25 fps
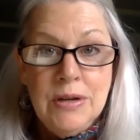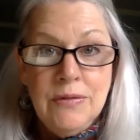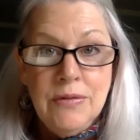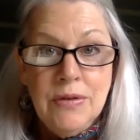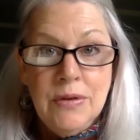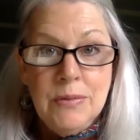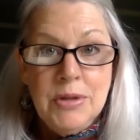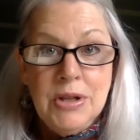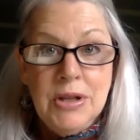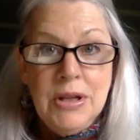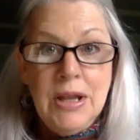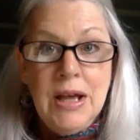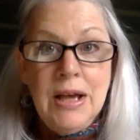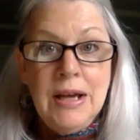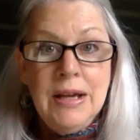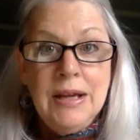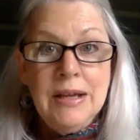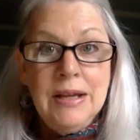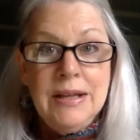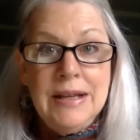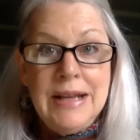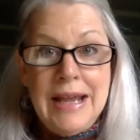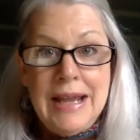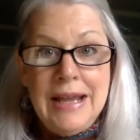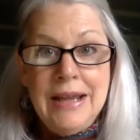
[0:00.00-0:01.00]
from a
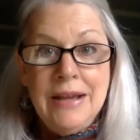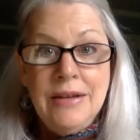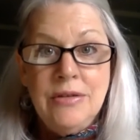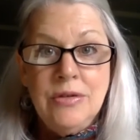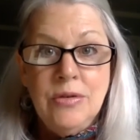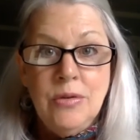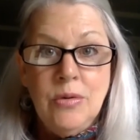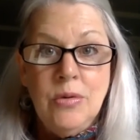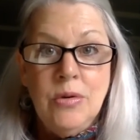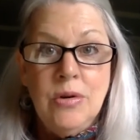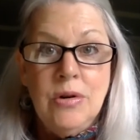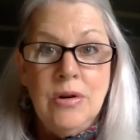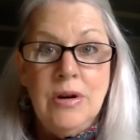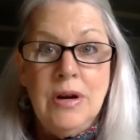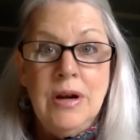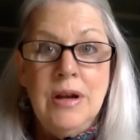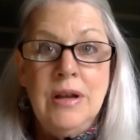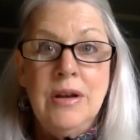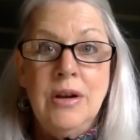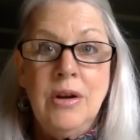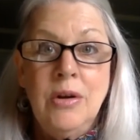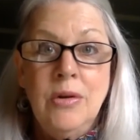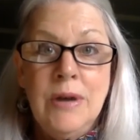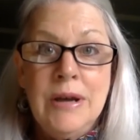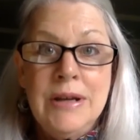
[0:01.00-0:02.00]
lion and or an
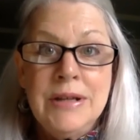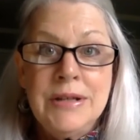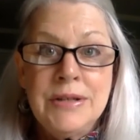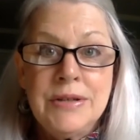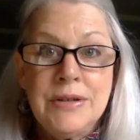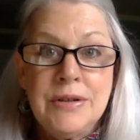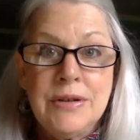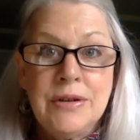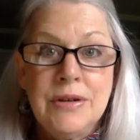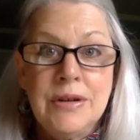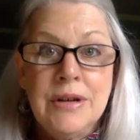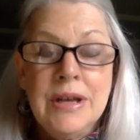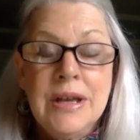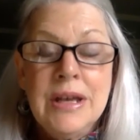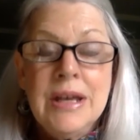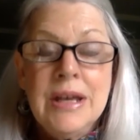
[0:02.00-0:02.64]
aggressor,